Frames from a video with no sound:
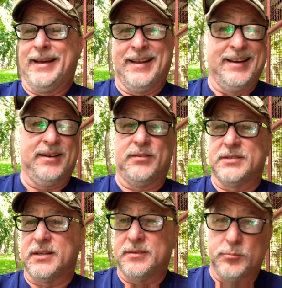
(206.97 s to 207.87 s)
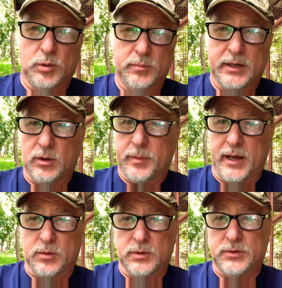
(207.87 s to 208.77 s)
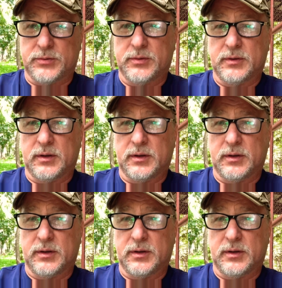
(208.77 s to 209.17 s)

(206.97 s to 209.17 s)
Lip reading: and then all of a sudden, boom, they go backwards.